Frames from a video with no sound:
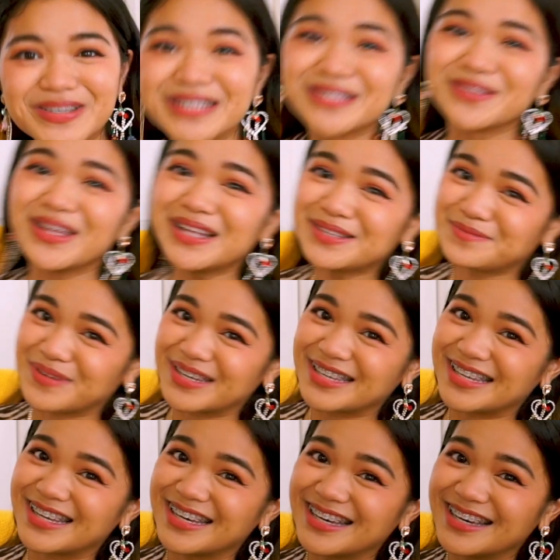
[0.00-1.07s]
And so that's
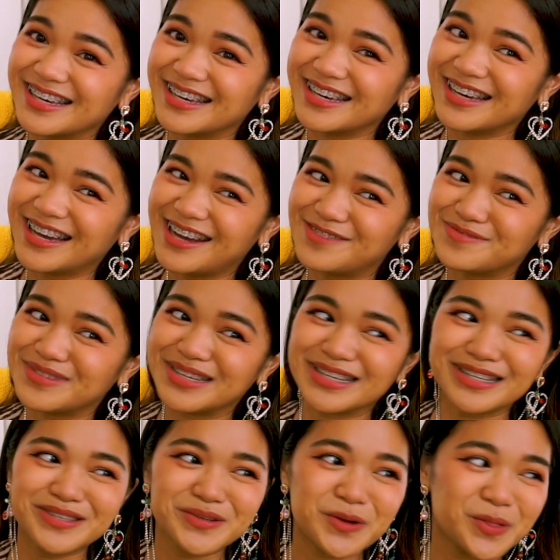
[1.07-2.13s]
been
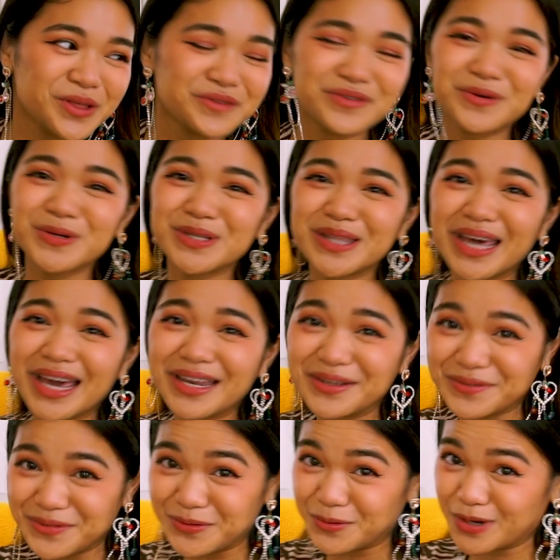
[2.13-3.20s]
happening. So look forward to that
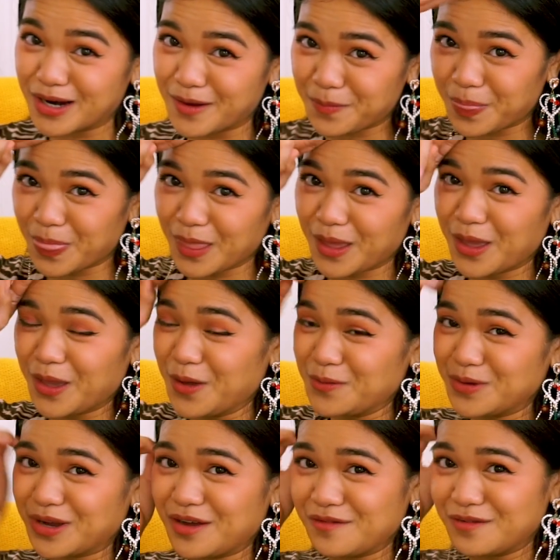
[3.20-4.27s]
if you are
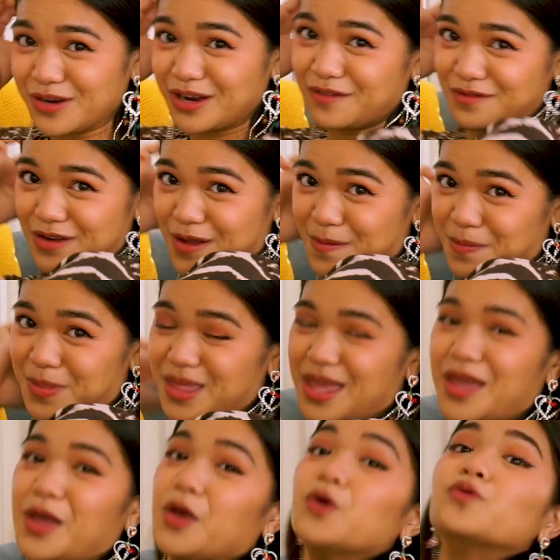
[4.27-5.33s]
recovering from
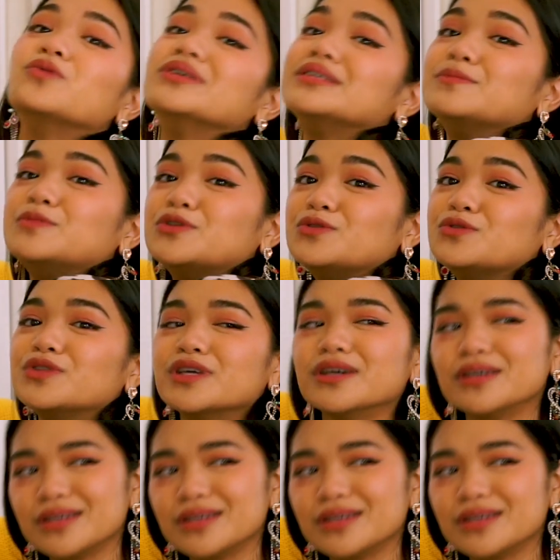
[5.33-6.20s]
wisdom tooth